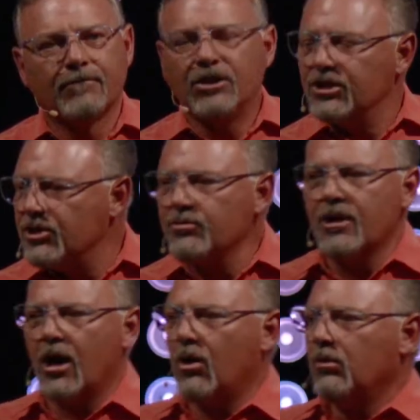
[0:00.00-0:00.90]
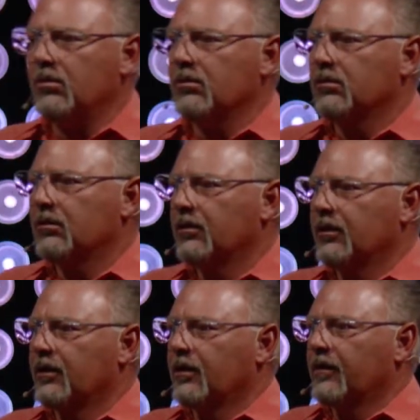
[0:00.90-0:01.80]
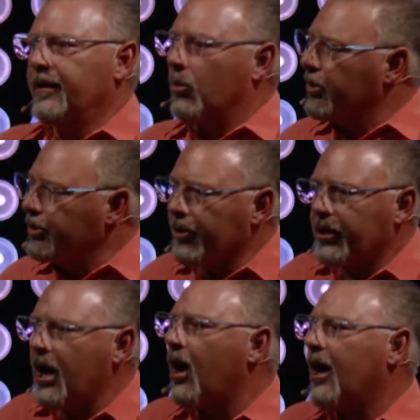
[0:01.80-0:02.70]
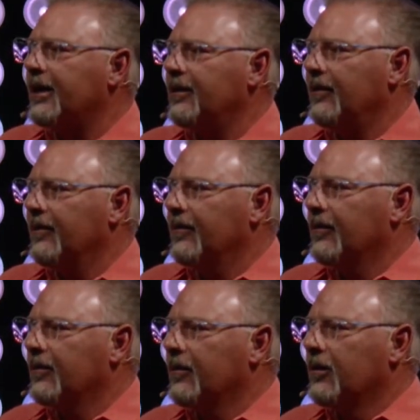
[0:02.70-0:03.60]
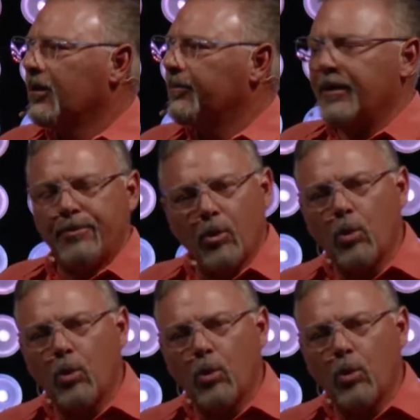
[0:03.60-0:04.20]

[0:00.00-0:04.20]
Do you know that when you're gone, people